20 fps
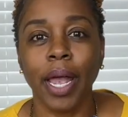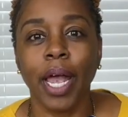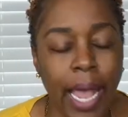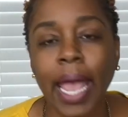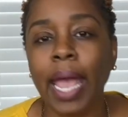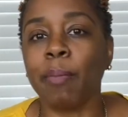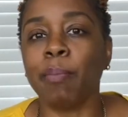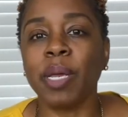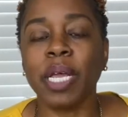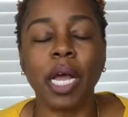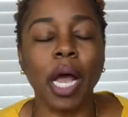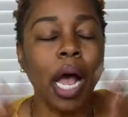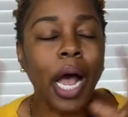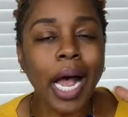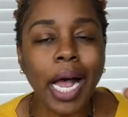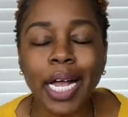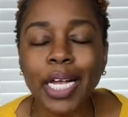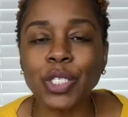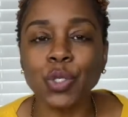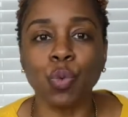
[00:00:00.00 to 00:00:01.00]
And
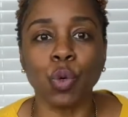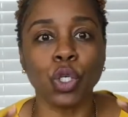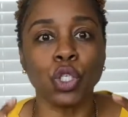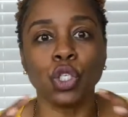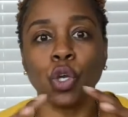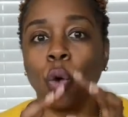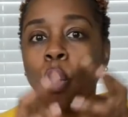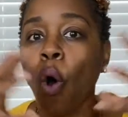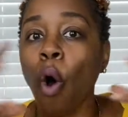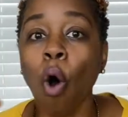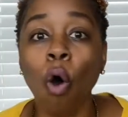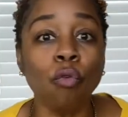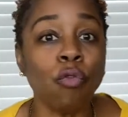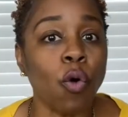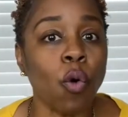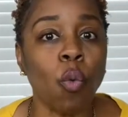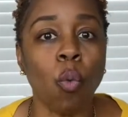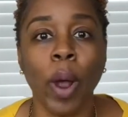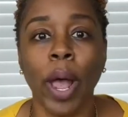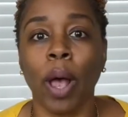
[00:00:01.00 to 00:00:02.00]
because we're so
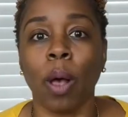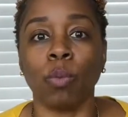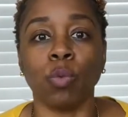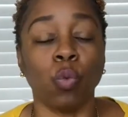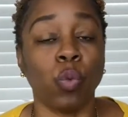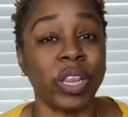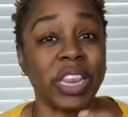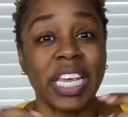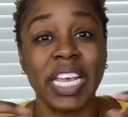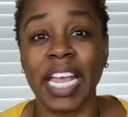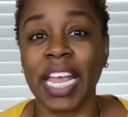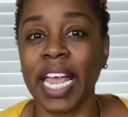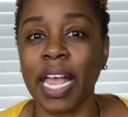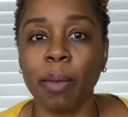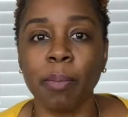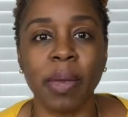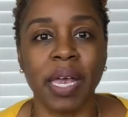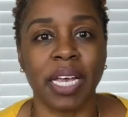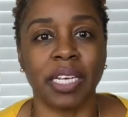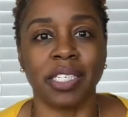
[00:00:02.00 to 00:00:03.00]
overwhelmed with the
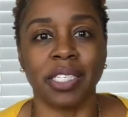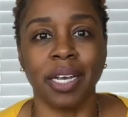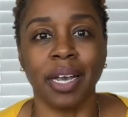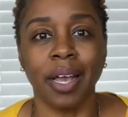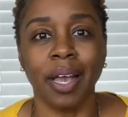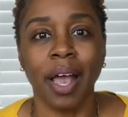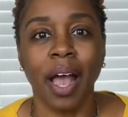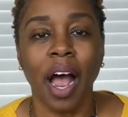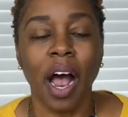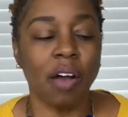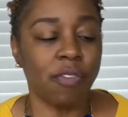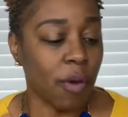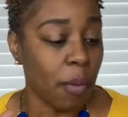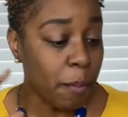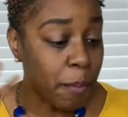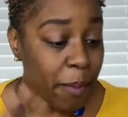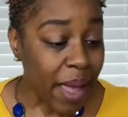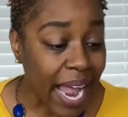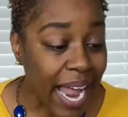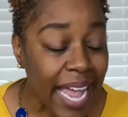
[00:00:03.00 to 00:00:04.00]
image of a
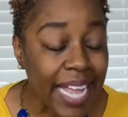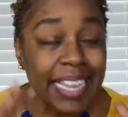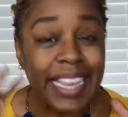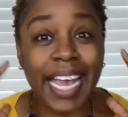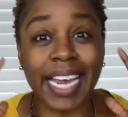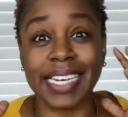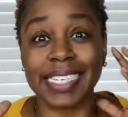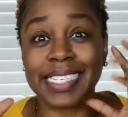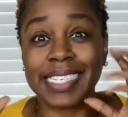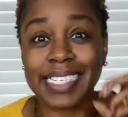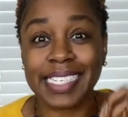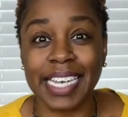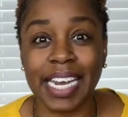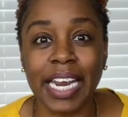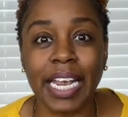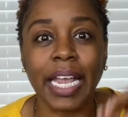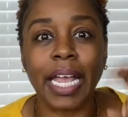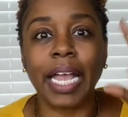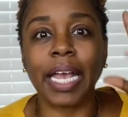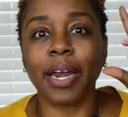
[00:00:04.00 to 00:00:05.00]
man that is
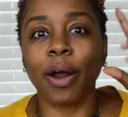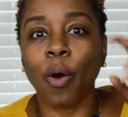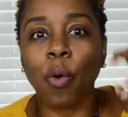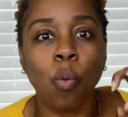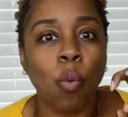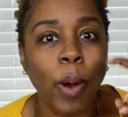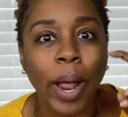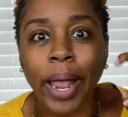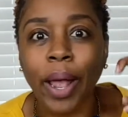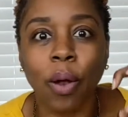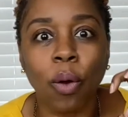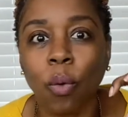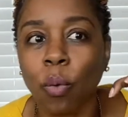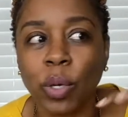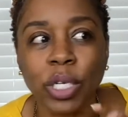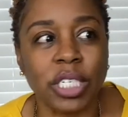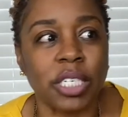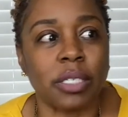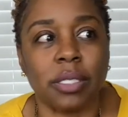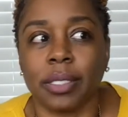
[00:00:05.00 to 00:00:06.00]
sitting in a whale,
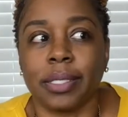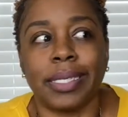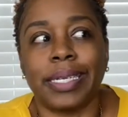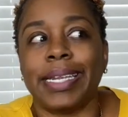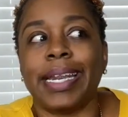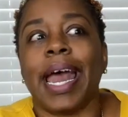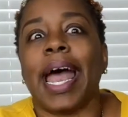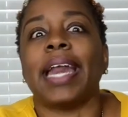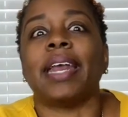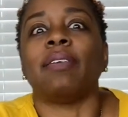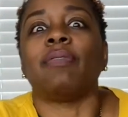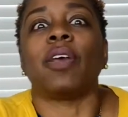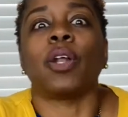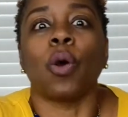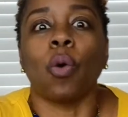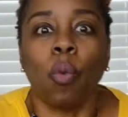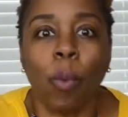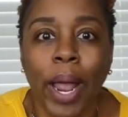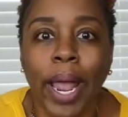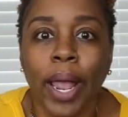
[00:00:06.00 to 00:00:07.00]
which is not even a
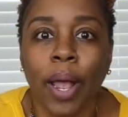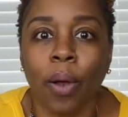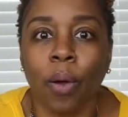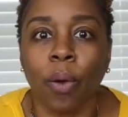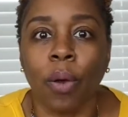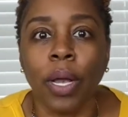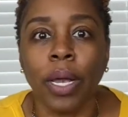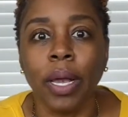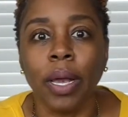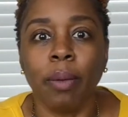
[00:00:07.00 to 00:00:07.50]
whale,